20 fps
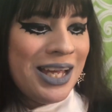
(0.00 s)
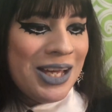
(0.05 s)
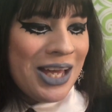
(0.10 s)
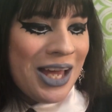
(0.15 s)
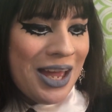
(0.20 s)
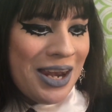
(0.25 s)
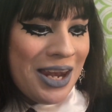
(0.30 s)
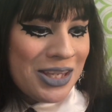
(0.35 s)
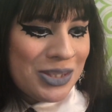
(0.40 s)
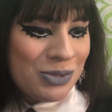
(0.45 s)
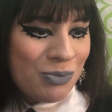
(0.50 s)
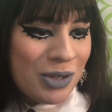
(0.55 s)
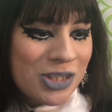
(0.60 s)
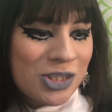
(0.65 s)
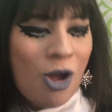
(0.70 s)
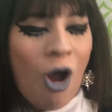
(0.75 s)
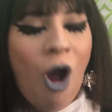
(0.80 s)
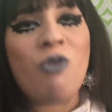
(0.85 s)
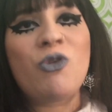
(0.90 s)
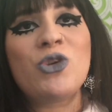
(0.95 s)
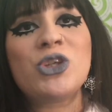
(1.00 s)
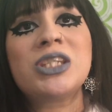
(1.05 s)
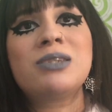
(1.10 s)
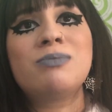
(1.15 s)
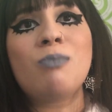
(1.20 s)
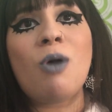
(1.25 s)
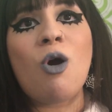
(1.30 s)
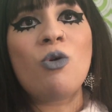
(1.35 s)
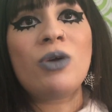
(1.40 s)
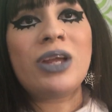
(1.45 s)
And this one is called the
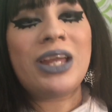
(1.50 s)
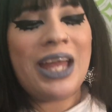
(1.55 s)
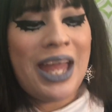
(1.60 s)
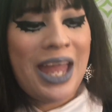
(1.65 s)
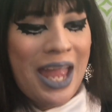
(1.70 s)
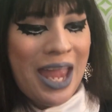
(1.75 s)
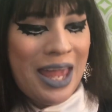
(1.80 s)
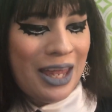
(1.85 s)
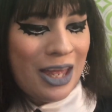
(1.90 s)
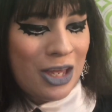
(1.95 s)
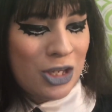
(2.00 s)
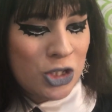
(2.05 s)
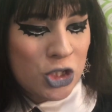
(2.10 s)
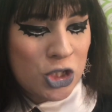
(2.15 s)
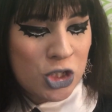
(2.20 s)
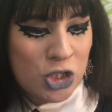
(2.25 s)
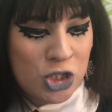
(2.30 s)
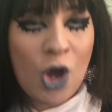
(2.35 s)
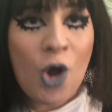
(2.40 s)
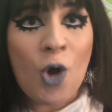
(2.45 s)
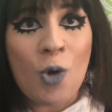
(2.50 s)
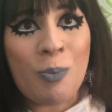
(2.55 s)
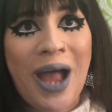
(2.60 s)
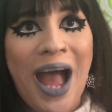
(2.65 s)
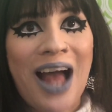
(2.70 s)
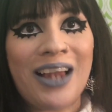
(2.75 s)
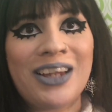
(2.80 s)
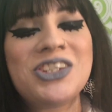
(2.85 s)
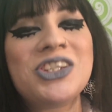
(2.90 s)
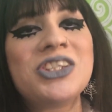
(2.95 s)
Smoke and Show
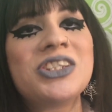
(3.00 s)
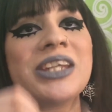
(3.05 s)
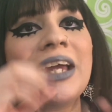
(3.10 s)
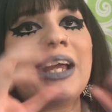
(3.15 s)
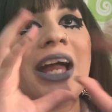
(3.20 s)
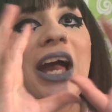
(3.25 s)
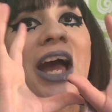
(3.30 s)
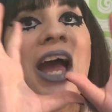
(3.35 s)
palette. It's just like